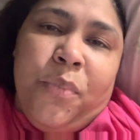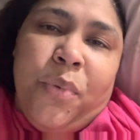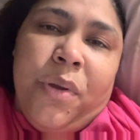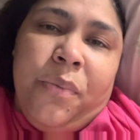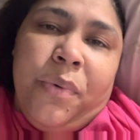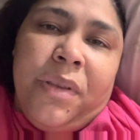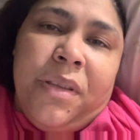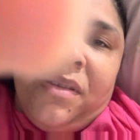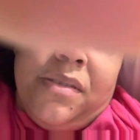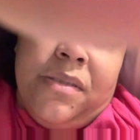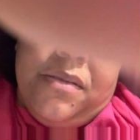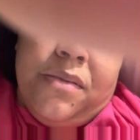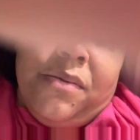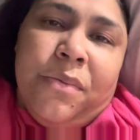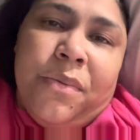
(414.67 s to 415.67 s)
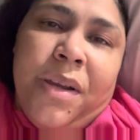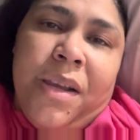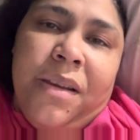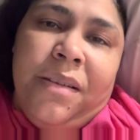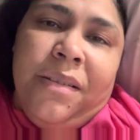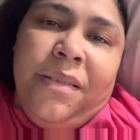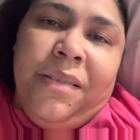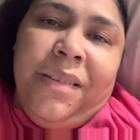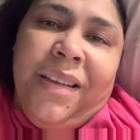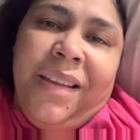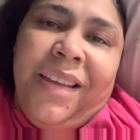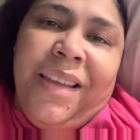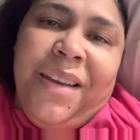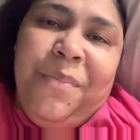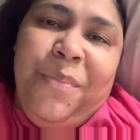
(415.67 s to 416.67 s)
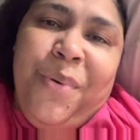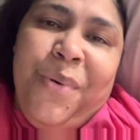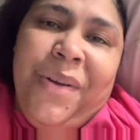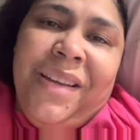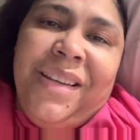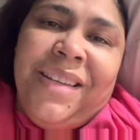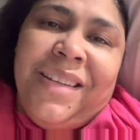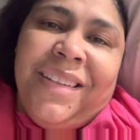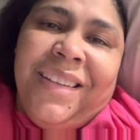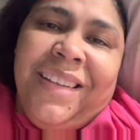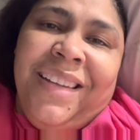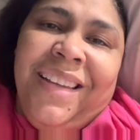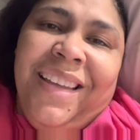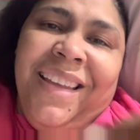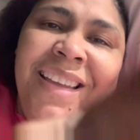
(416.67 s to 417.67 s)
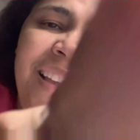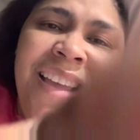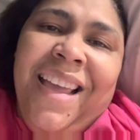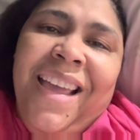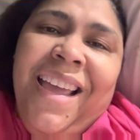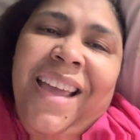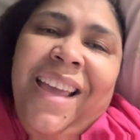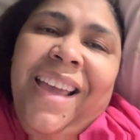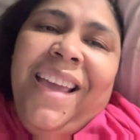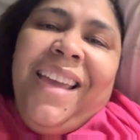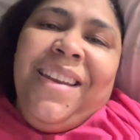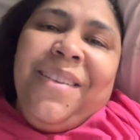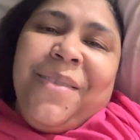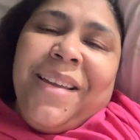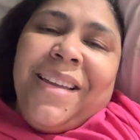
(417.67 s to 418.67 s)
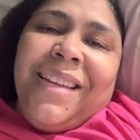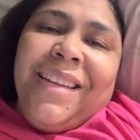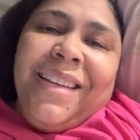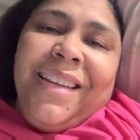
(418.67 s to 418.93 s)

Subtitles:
point with this, right? I can't point. Anyway,